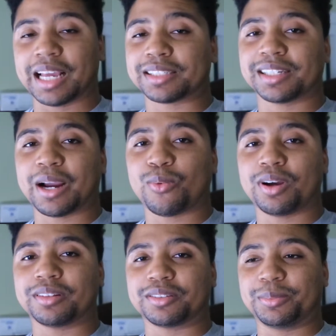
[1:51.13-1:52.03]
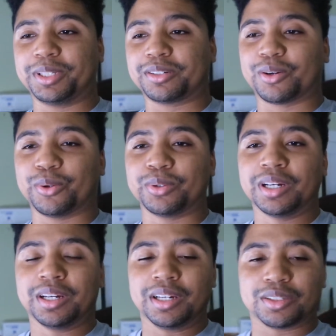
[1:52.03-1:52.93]
last thing I want it to be cold.
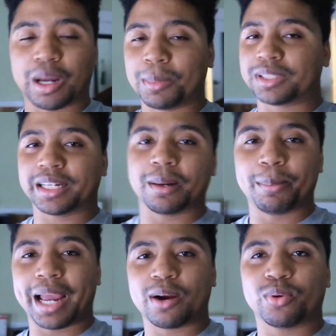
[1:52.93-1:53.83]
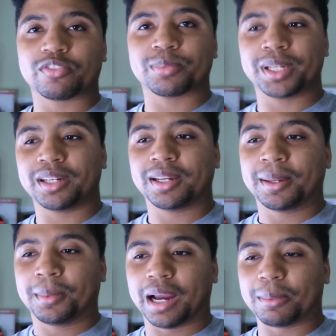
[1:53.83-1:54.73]
So I'm gonna take a bag with me.
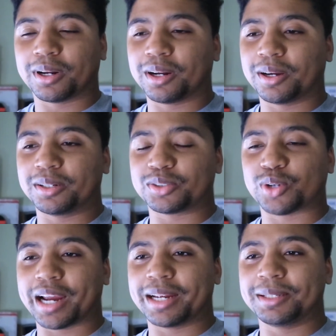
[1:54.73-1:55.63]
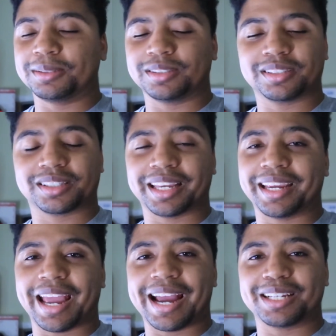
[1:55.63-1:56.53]
I'm gonna try and
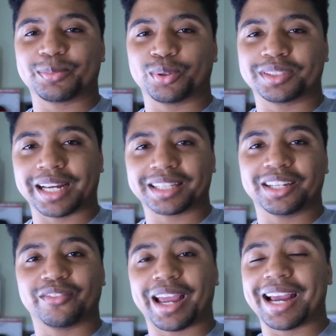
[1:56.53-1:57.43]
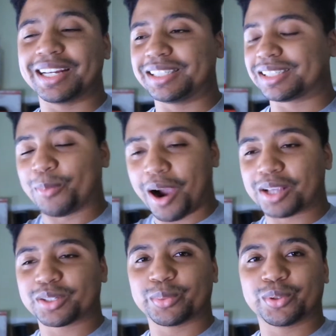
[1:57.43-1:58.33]
stay as protective as
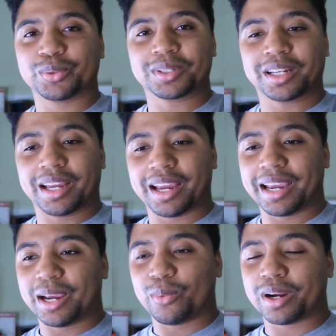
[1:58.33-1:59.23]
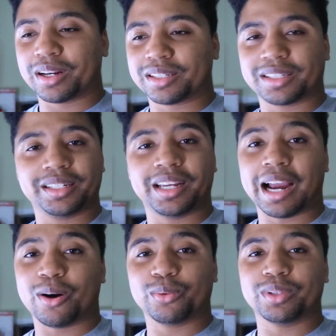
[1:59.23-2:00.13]
possible and we're gonna see
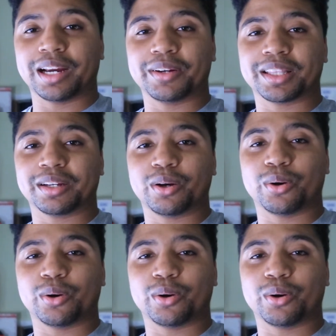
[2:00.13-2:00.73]
how everything